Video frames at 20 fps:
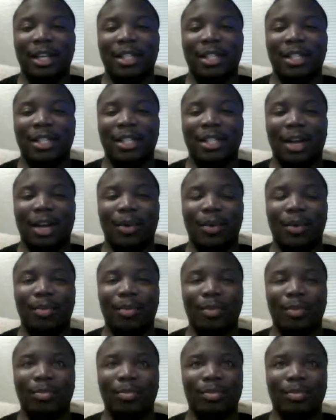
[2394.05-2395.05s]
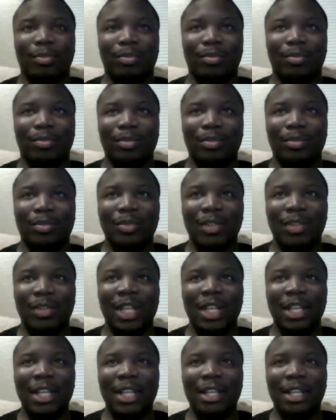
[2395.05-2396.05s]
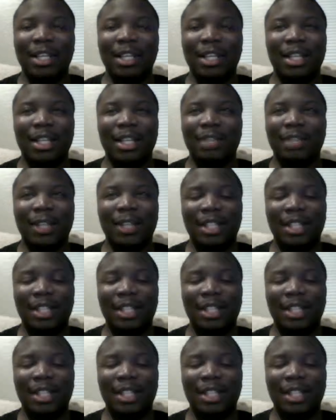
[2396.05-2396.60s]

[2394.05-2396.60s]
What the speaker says: So if